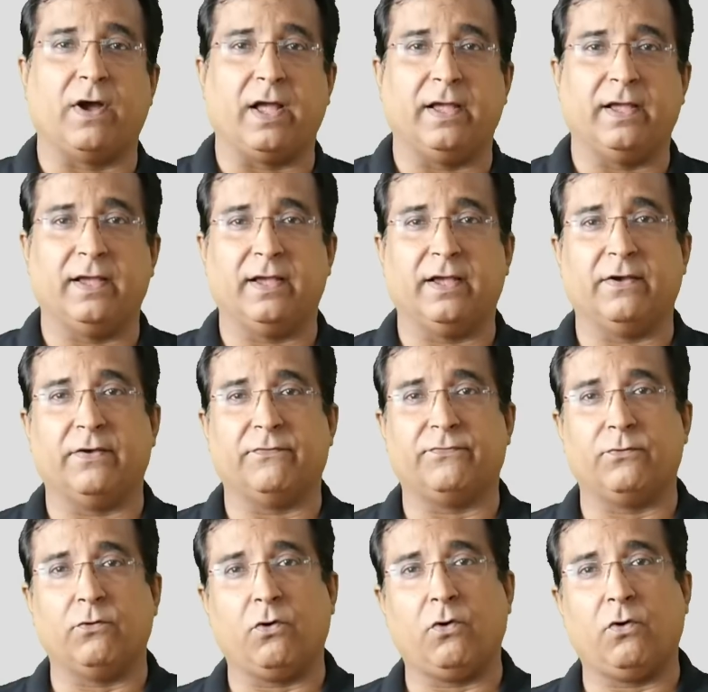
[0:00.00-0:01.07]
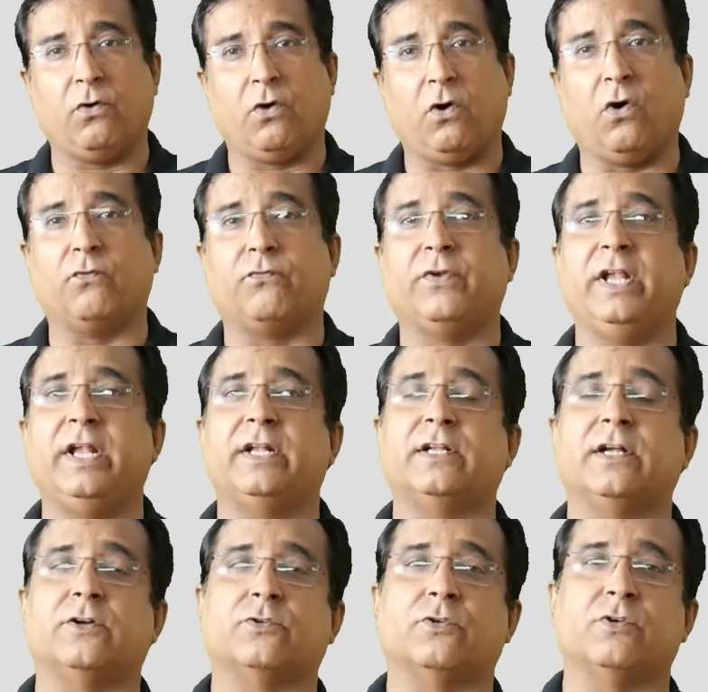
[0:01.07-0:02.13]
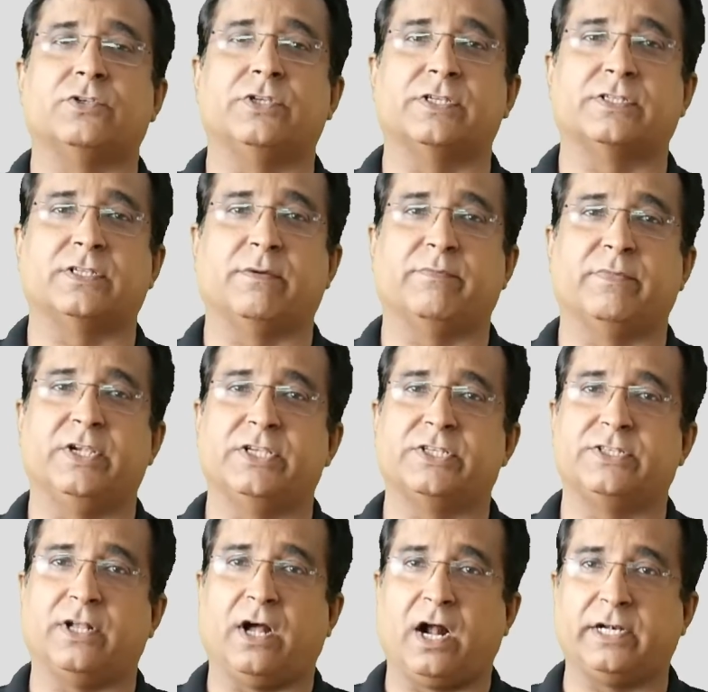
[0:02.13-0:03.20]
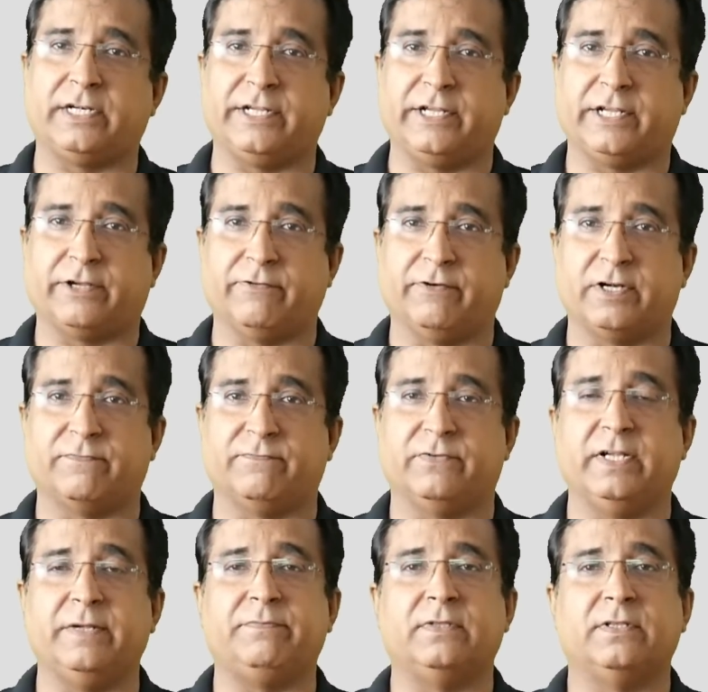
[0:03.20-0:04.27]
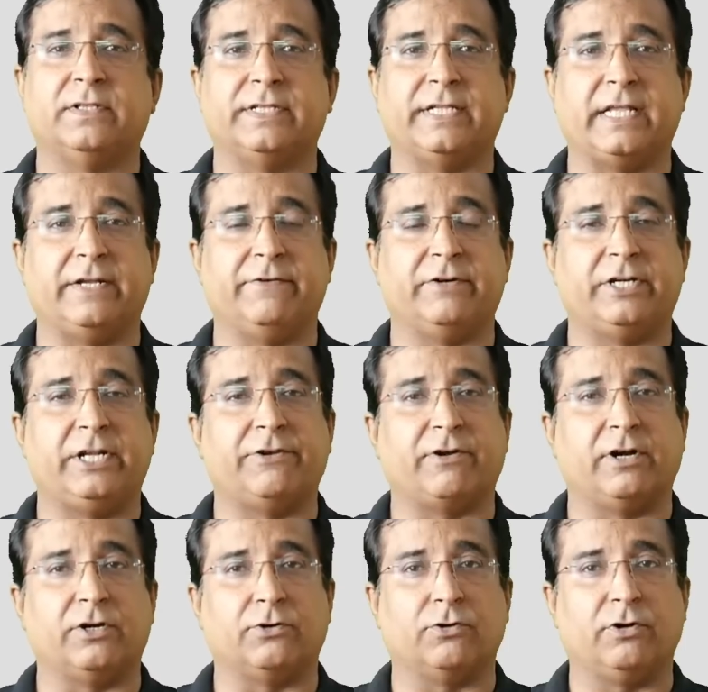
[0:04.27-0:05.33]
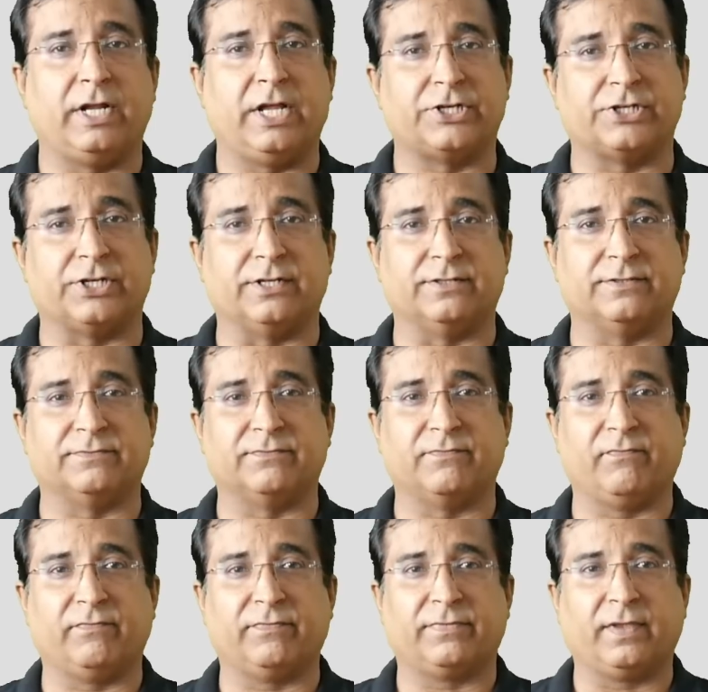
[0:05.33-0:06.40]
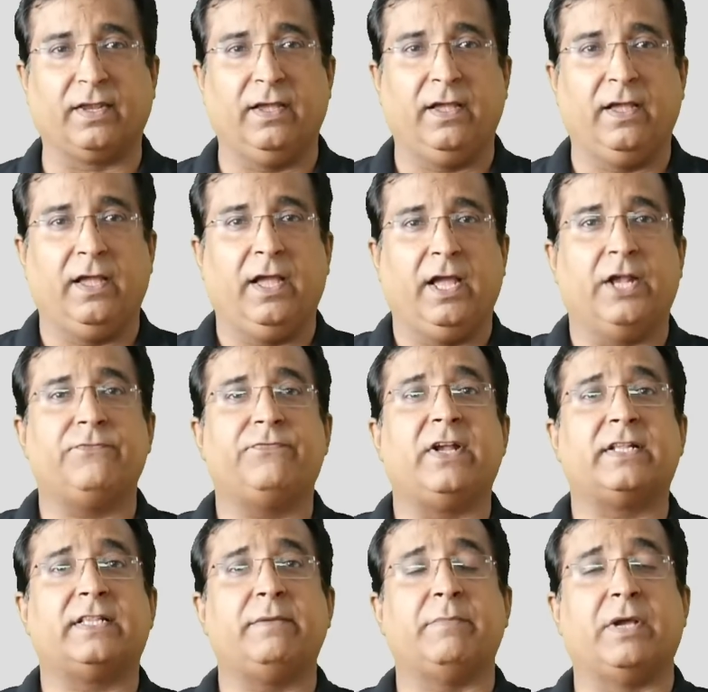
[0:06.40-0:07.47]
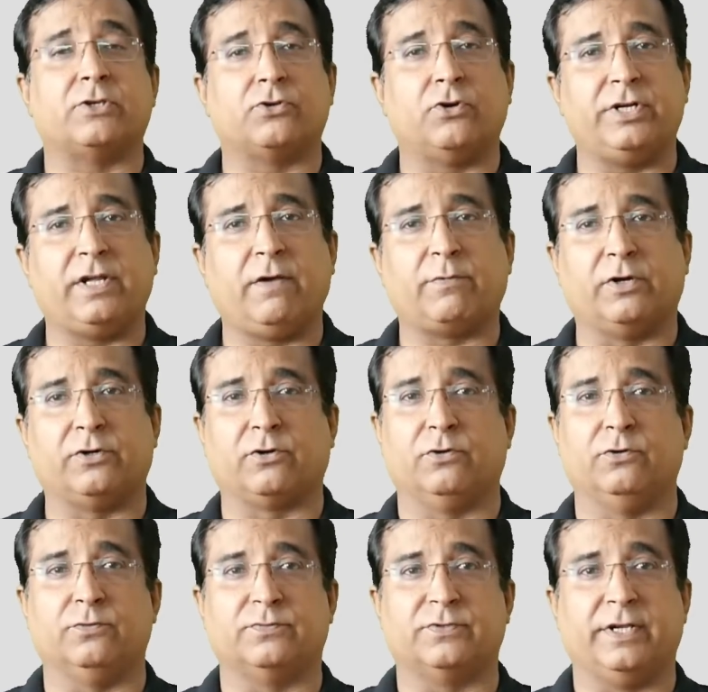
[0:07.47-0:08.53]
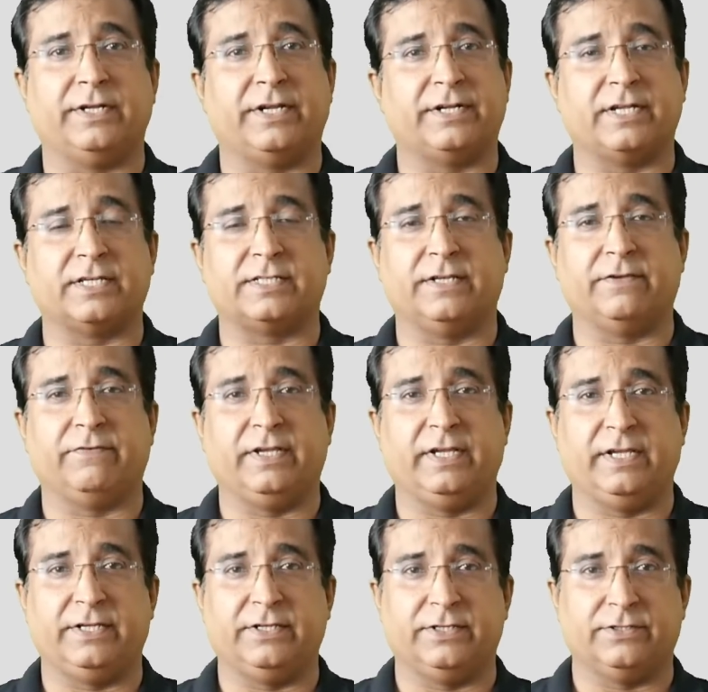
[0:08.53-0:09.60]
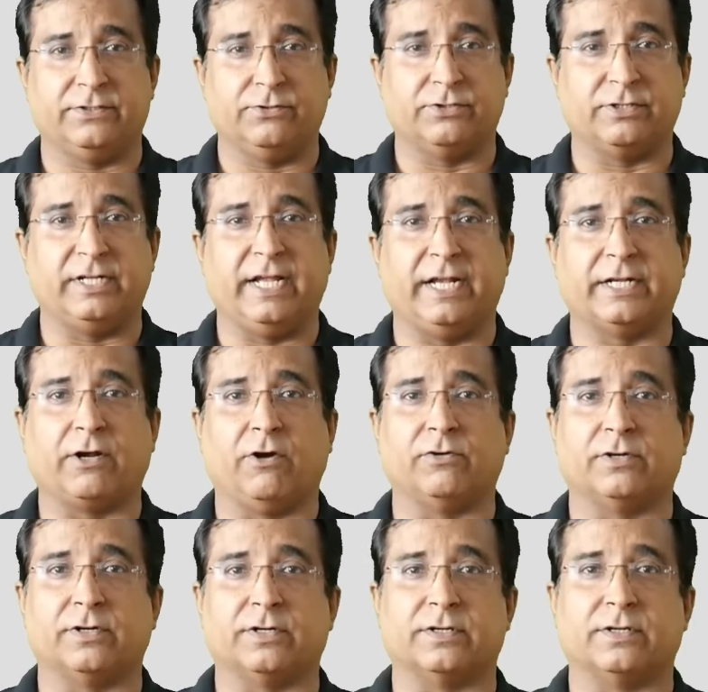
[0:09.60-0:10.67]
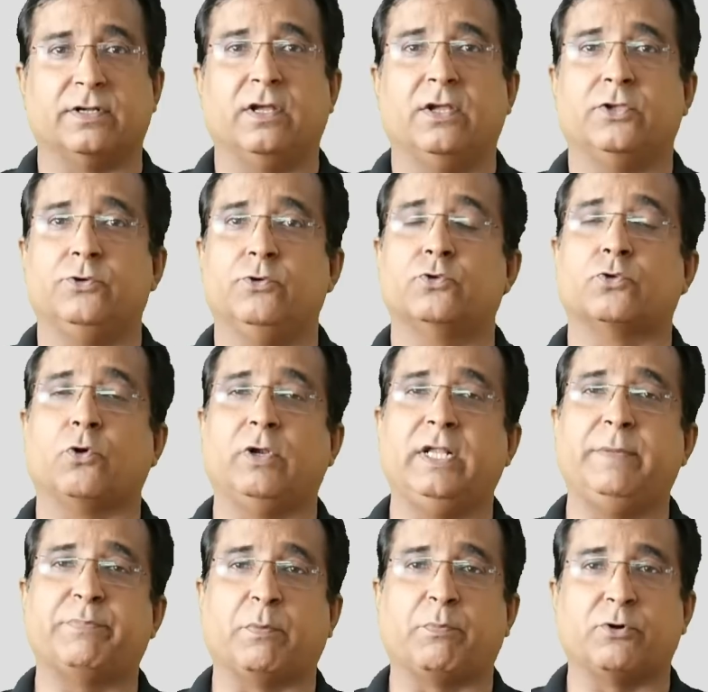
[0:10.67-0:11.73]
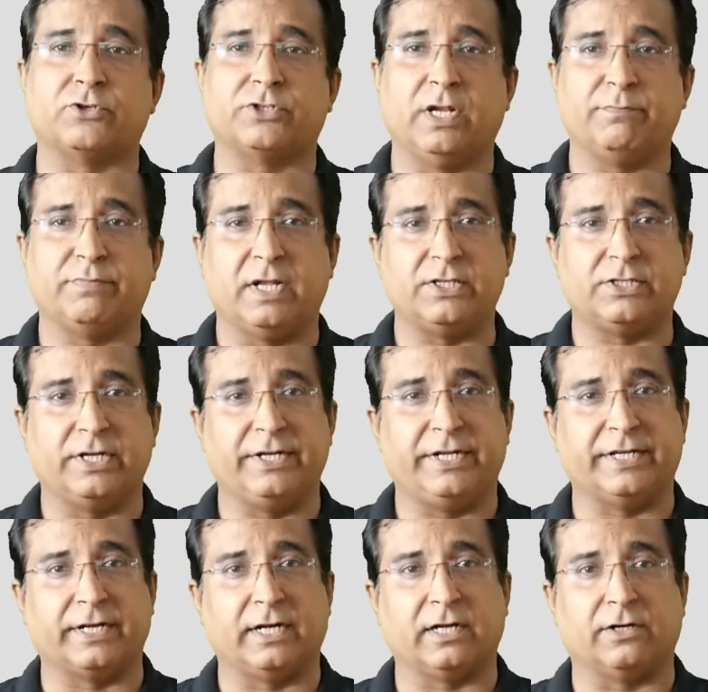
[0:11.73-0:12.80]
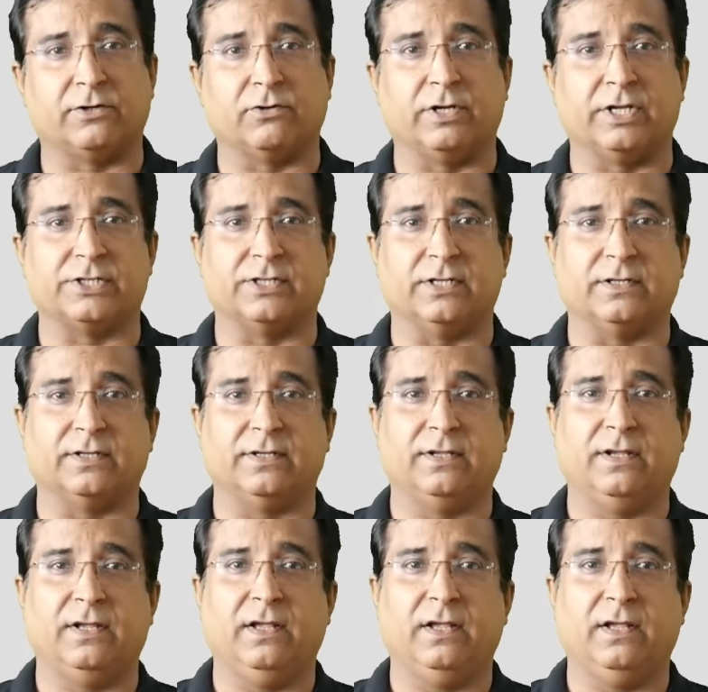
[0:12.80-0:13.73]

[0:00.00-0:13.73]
why a flow or feed control system is not equipped with derivative control action. In fact, the majority of control loops in industry we usually encounter use only proportional plus integral control action.